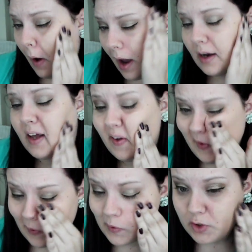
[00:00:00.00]
And I
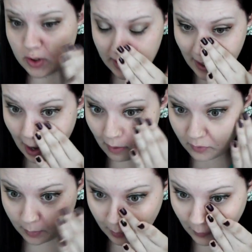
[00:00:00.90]
usually have
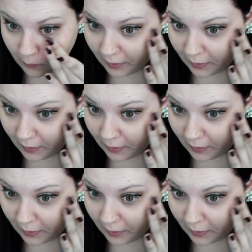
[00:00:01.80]
to put